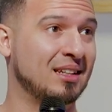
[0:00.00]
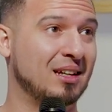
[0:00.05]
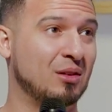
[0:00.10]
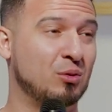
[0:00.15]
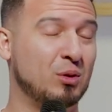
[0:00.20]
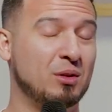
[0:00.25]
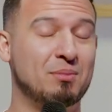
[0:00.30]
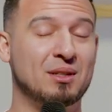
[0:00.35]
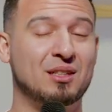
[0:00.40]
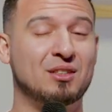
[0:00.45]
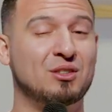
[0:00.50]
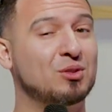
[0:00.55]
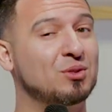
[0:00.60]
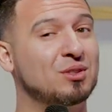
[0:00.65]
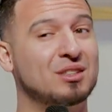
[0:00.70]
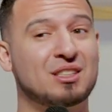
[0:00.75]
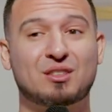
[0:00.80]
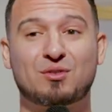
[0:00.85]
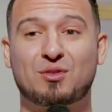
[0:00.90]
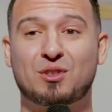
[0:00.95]
And we've been
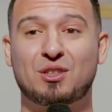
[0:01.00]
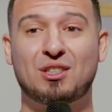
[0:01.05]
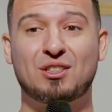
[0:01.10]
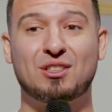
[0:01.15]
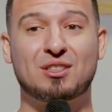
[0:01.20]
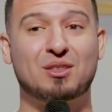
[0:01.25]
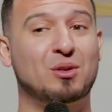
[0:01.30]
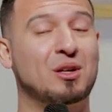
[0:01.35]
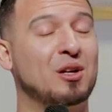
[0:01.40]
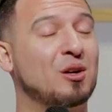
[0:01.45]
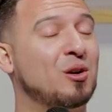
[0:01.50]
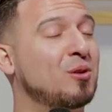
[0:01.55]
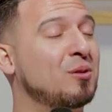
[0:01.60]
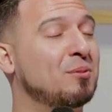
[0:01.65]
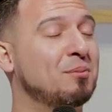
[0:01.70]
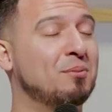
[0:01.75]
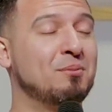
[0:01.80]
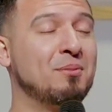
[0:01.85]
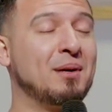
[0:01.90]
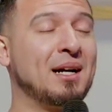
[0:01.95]
doing this for years, and I
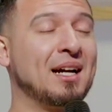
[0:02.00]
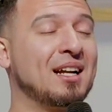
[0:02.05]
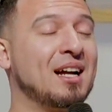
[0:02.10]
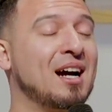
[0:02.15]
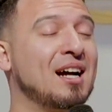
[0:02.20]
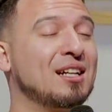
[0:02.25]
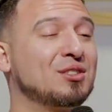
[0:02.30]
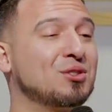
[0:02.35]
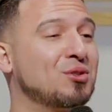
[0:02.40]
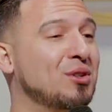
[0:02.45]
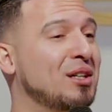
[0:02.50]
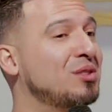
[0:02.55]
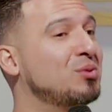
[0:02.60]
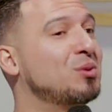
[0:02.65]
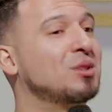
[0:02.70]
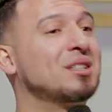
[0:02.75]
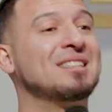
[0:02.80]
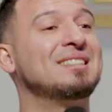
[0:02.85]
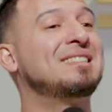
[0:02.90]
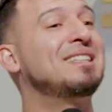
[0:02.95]
hope by God's grace
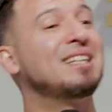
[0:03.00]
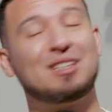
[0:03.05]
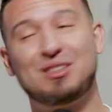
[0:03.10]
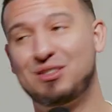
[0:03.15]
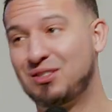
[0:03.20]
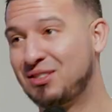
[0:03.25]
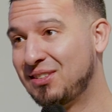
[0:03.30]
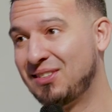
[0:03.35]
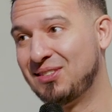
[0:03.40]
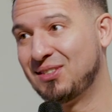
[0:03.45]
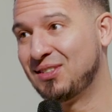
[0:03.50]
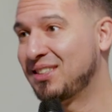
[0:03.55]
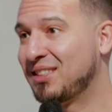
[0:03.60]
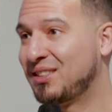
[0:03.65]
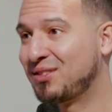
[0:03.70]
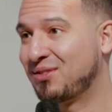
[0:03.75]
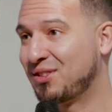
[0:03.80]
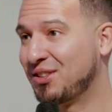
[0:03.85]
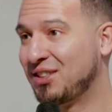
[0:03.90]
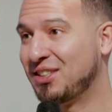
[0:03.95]
we'll continue to do
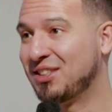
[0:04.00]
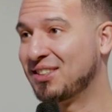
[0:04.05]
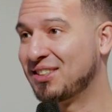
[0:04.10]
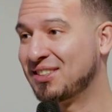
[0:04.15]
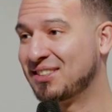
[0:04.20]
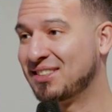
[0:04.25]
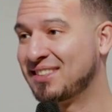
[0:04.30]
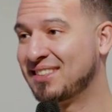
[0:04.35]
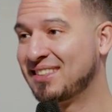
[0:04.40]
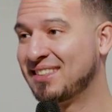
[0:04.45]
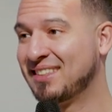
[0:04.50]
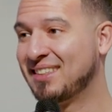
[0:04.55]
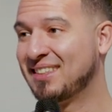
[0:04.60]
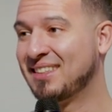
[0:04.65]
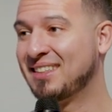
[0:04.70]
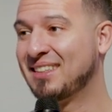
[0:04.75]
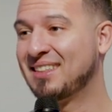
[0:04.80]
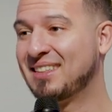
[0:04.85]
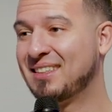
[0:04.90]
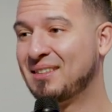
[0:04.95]
this for years.
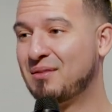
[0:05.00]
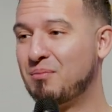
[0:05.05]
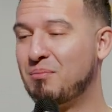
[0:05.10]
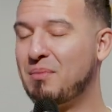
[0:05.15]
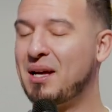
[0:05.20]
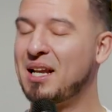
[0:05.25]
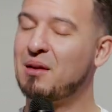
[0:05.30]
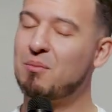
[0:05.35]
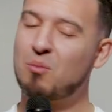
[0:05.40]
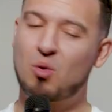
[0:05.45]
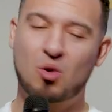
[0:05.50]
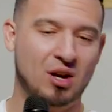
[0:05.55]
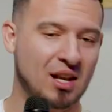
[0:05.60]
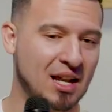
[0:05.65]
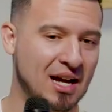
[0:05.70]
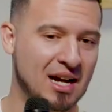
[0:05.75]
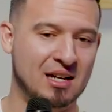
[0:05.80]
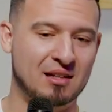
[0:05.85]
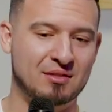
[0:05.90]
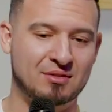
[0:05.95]
Many more
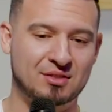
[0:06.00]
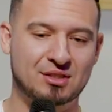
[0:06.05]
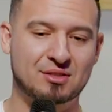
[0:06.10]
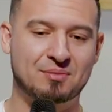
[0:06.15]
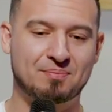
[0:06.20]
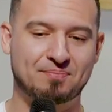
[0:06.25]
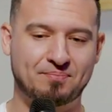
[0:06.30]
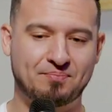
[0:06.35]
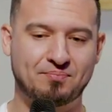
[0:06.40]
lives.